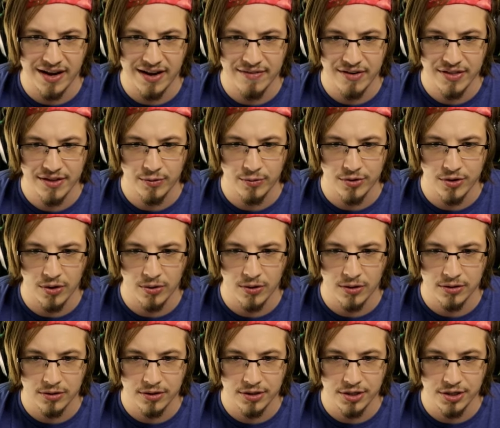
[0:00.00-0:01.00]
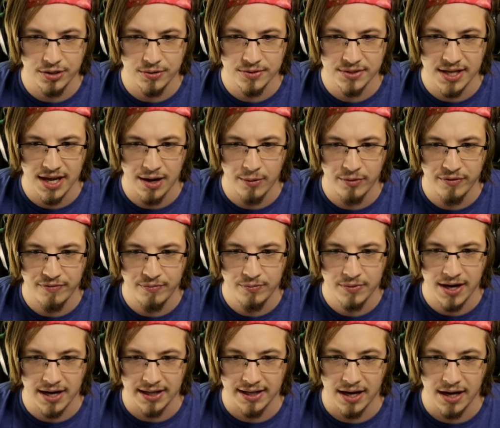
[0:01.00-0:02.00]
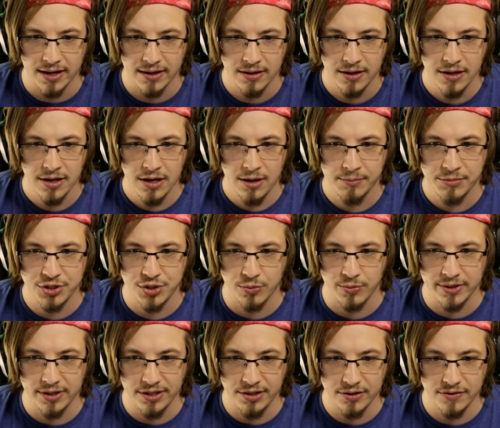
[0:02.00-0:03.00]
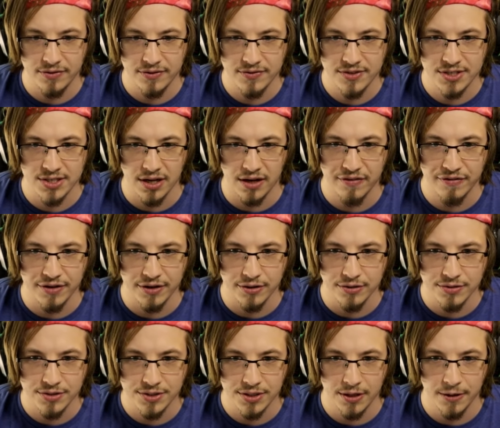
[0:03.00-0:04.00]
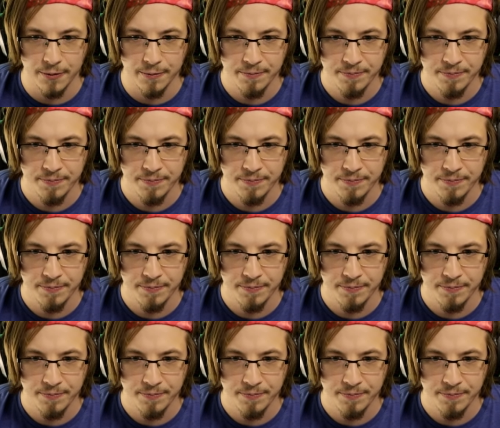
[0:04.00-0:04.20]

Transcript: I think we're no longer going to use that. We've kind of got a bunch of really good stuff here, so...